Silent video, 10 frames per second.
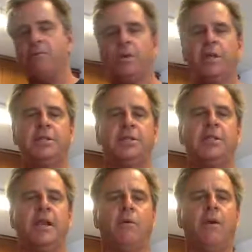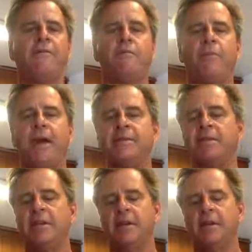really to stay away from
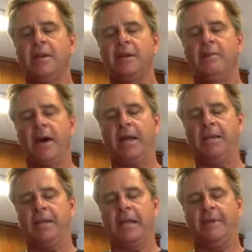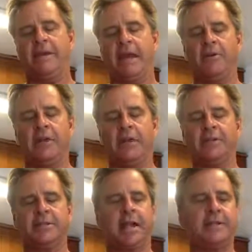breads, but every now and then
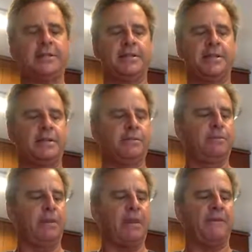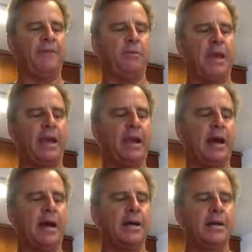it's nice. Maybe if you make
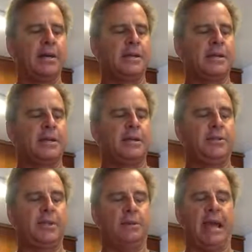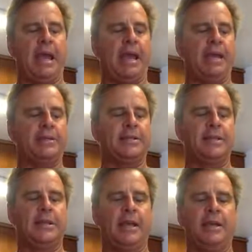some
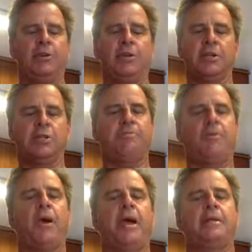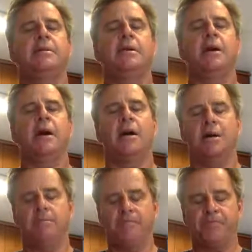eggs and you can spread
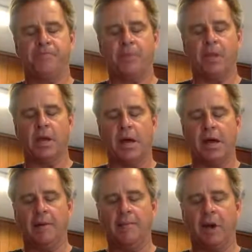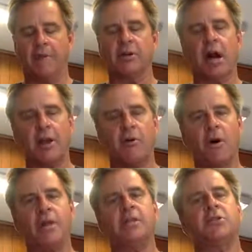avocado
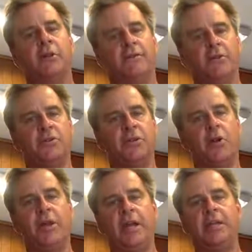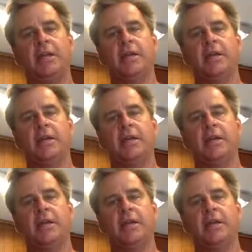on it. So if you're zoning,